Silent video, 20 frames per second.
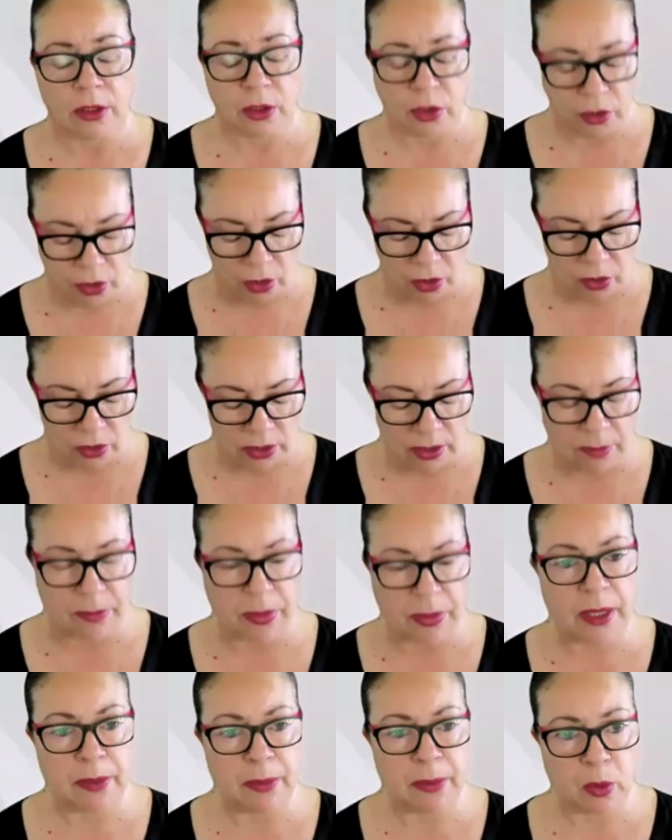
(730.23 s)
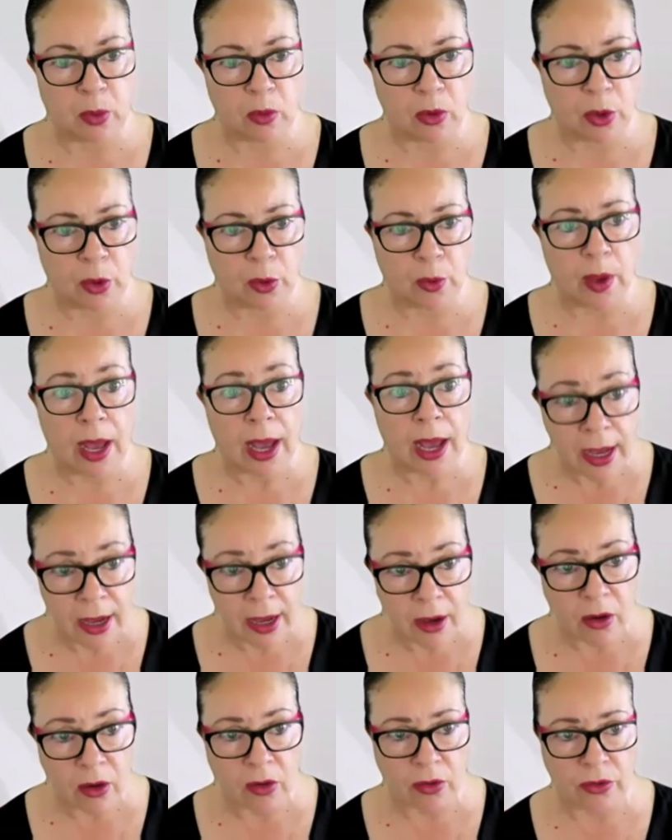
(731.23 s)
I do know some people who
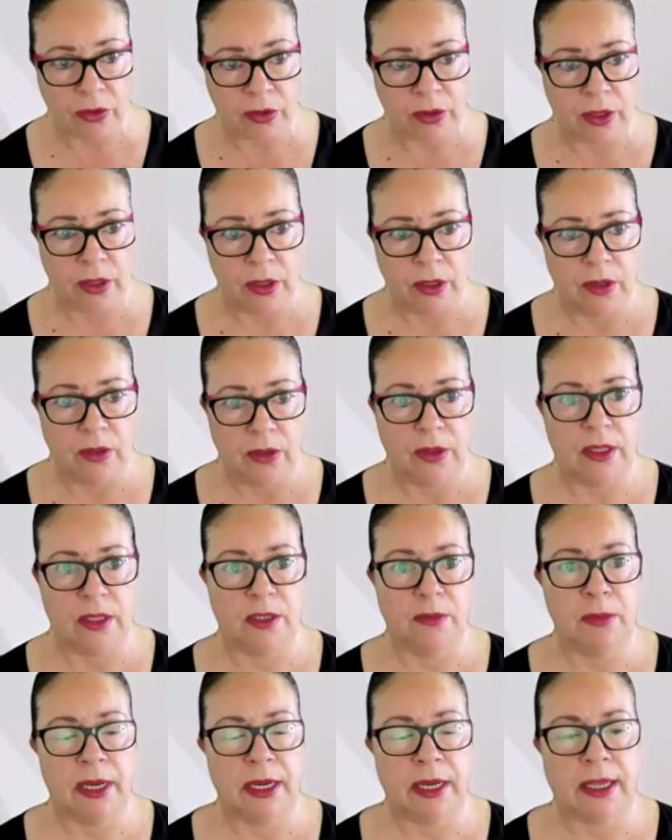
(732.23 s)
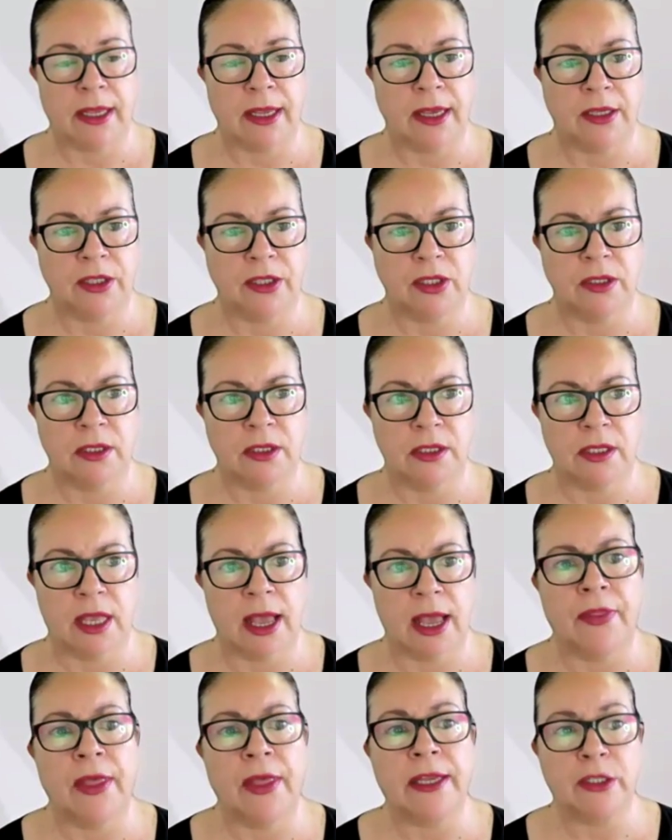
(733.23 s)
are on these medications
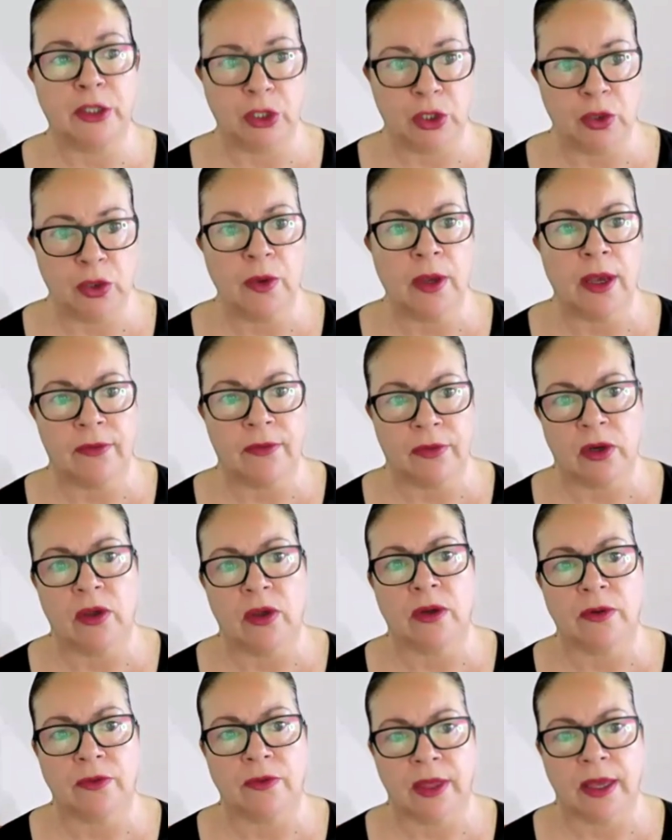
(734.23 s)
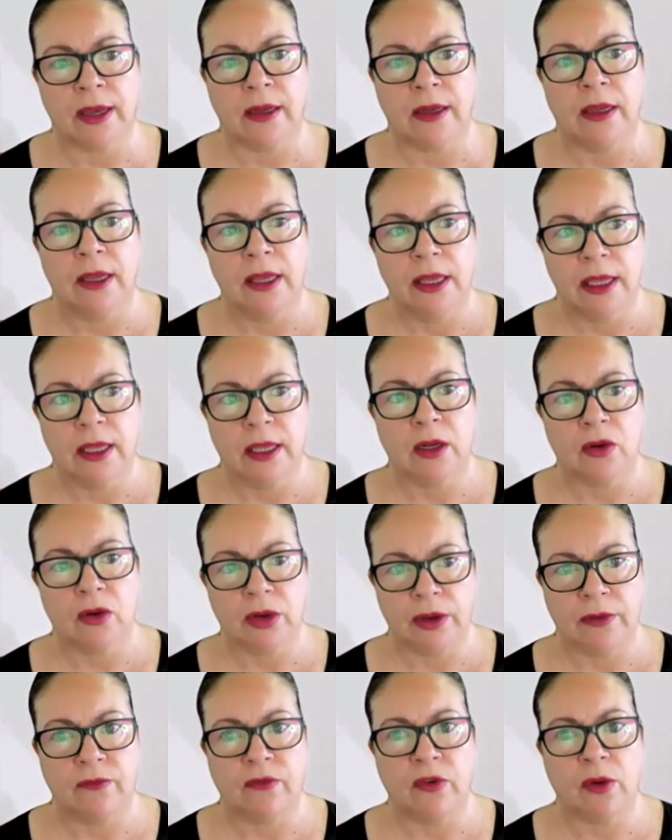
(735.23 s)
and they do have a lot of that,
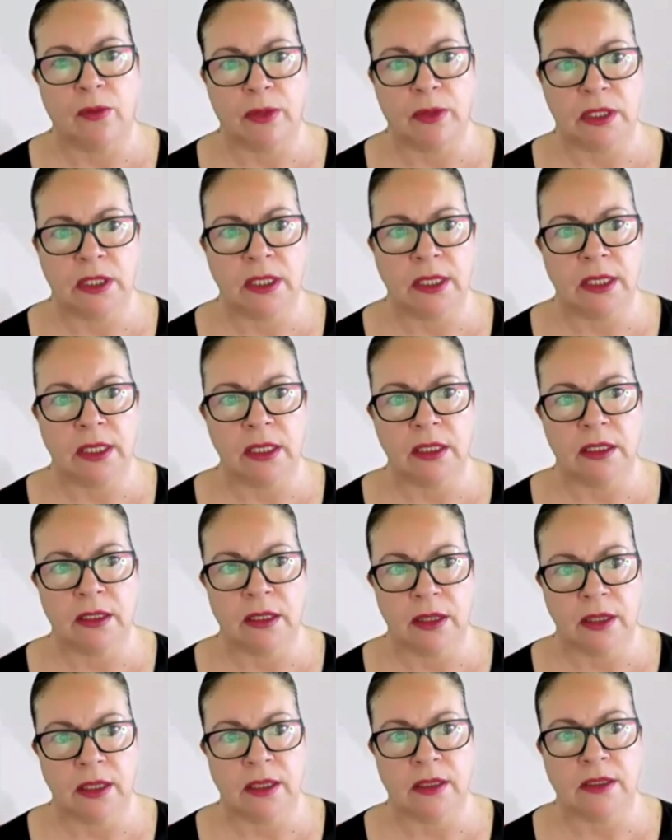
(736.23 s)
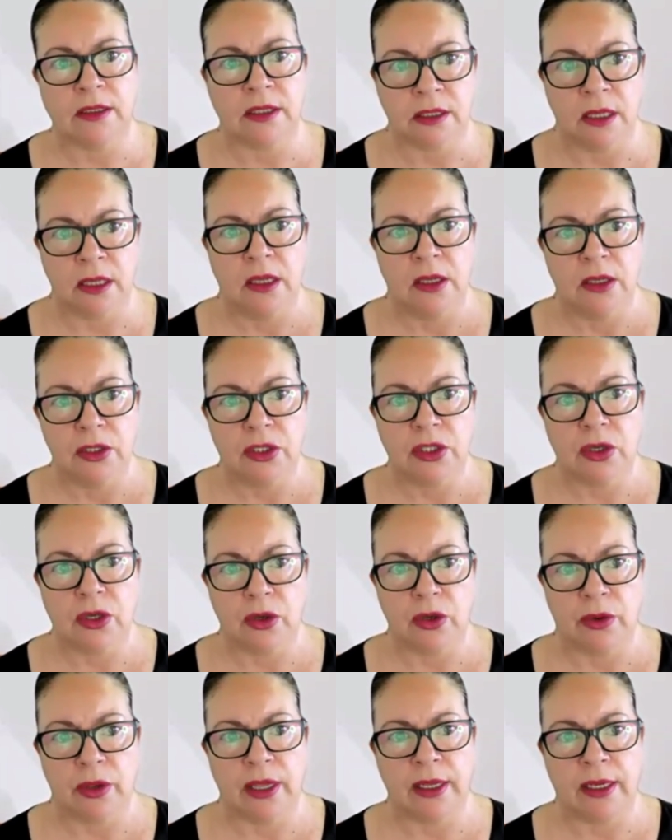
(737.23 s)
including vomiting and things.
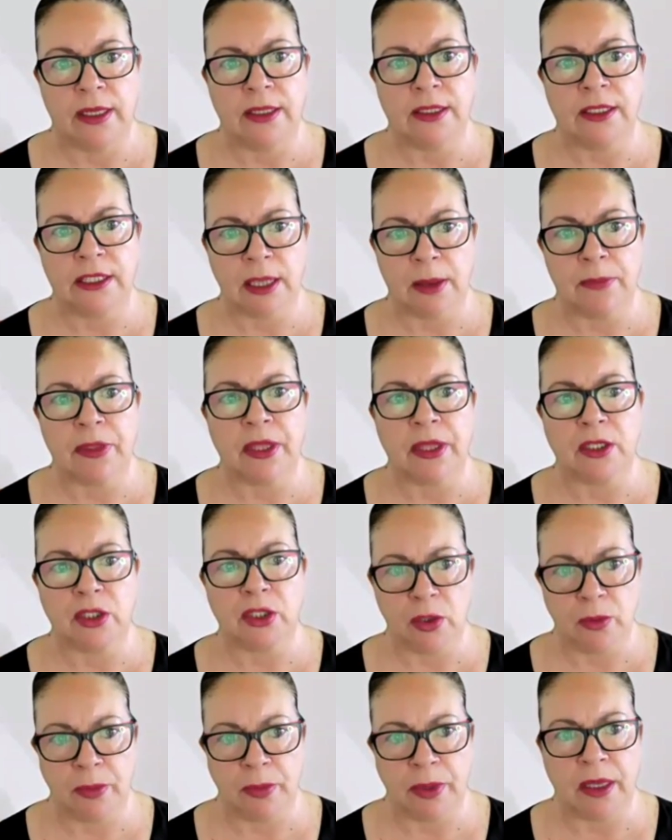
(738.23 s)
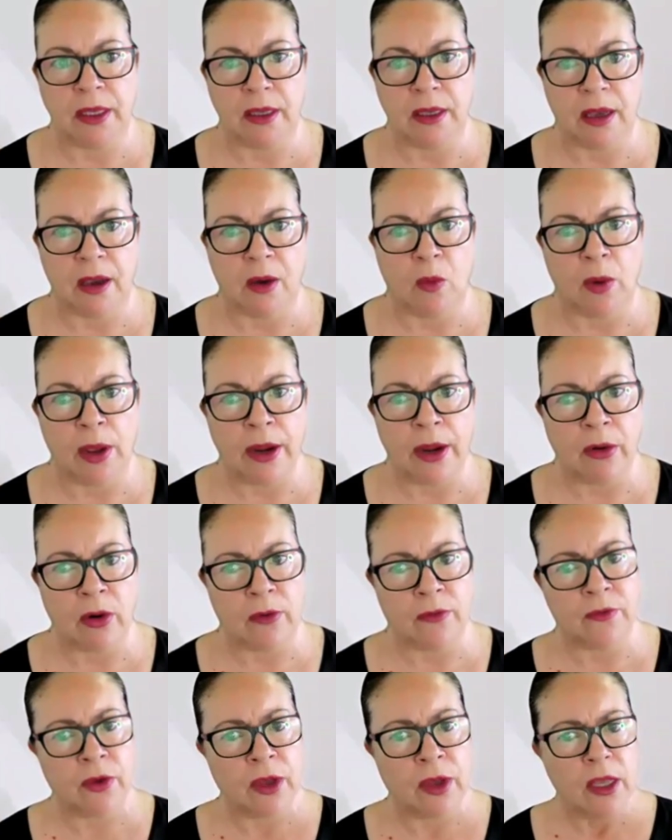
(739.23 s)
So it is something to be aware
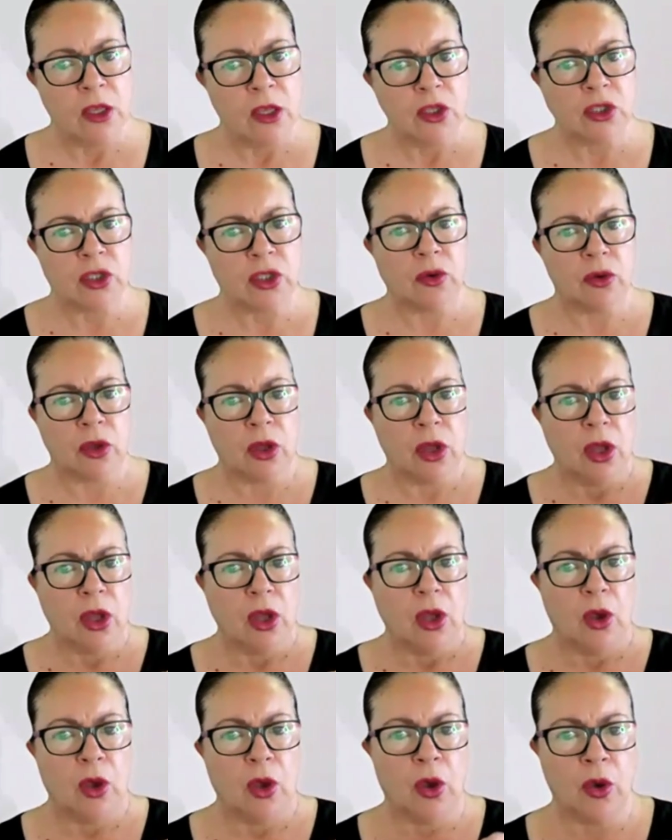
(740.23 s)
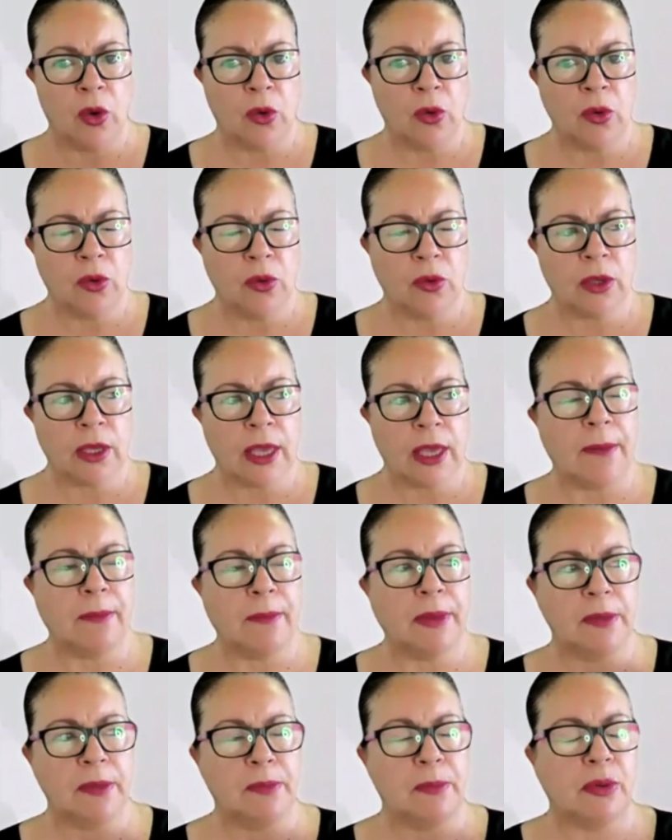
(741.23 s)
of. So who
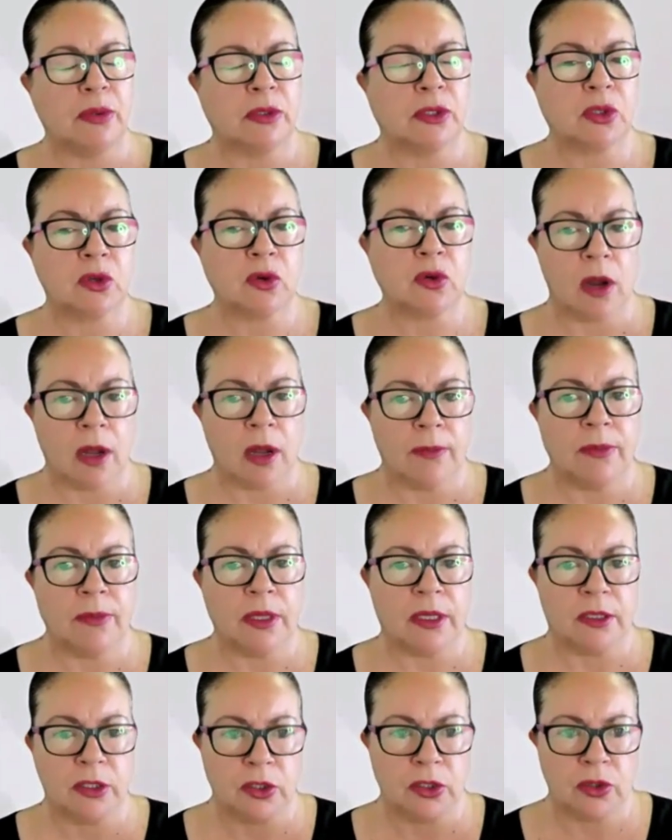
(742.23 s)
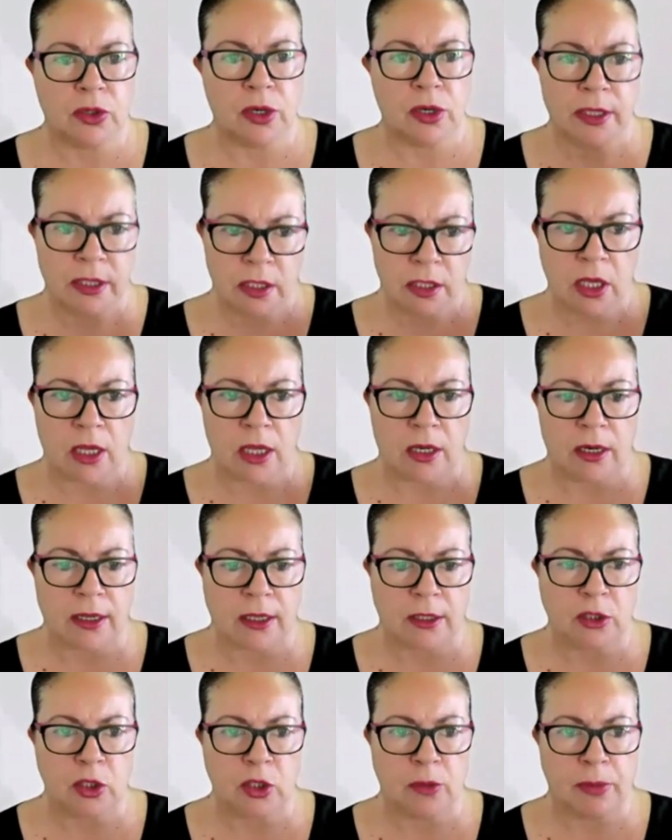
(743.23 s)
can be prescribed these? This is kind of
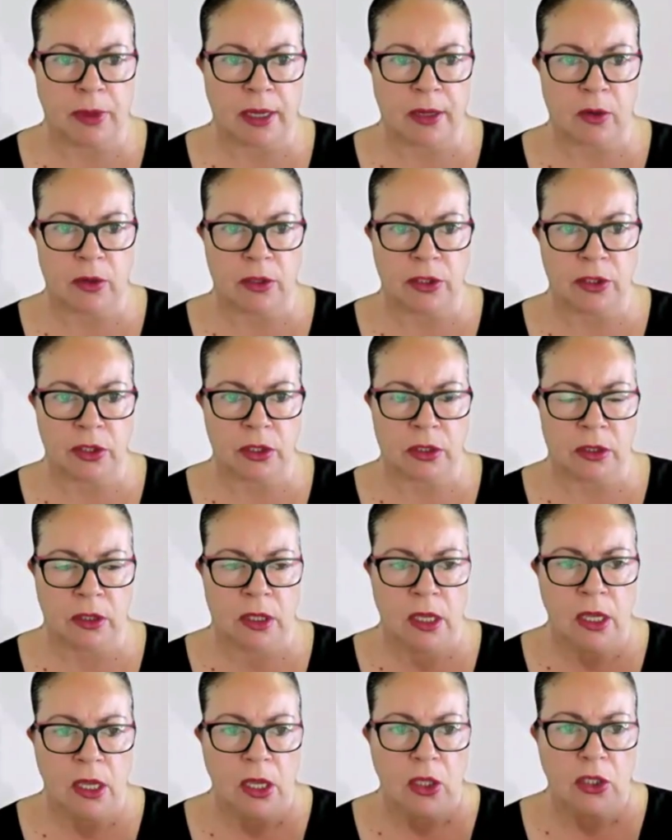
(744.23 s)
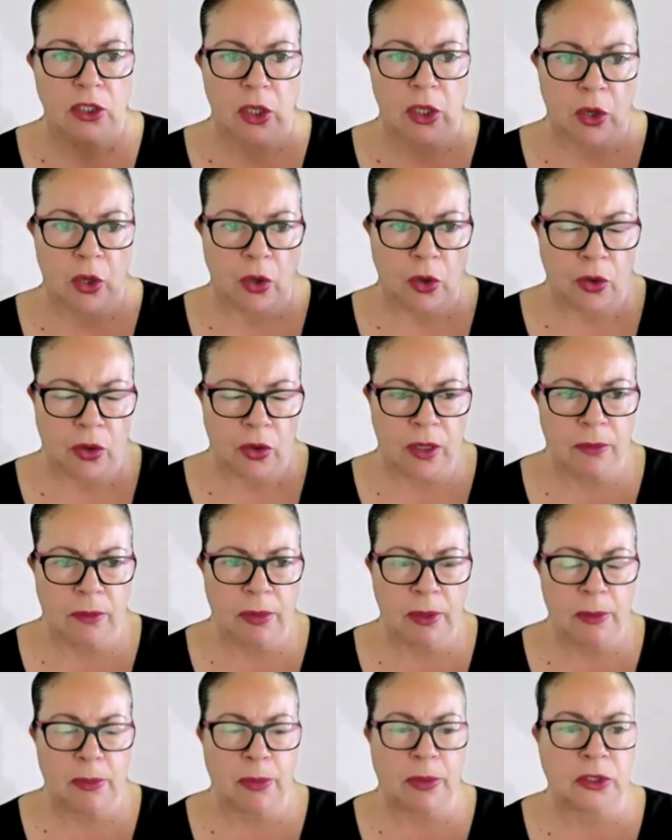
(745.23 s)
like a two-part question. So who can
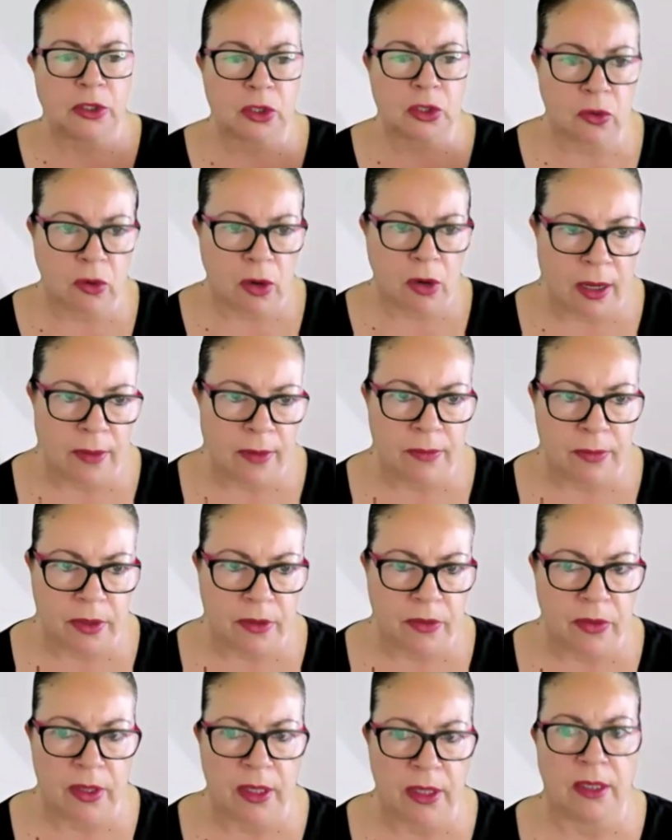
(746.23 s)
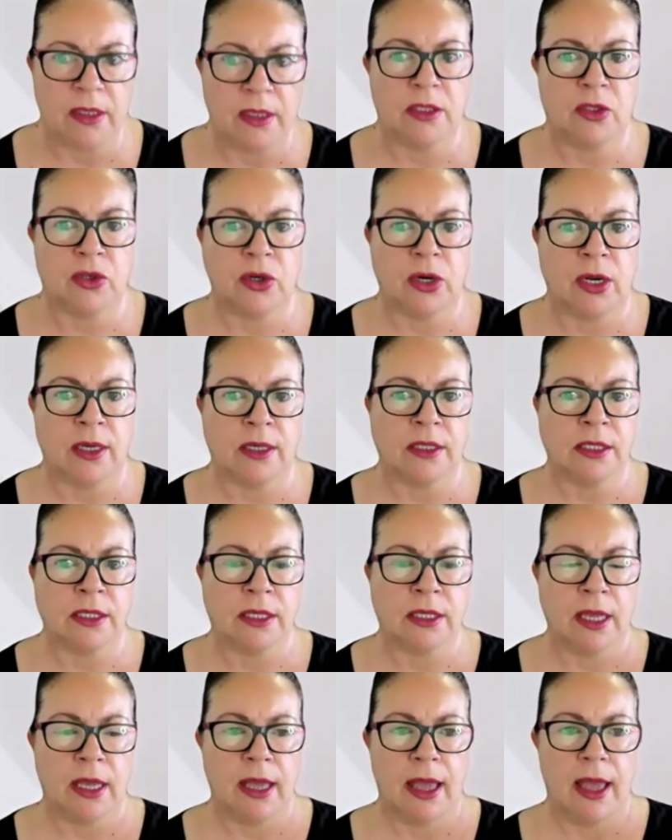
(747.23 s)
be prescribed these drugs?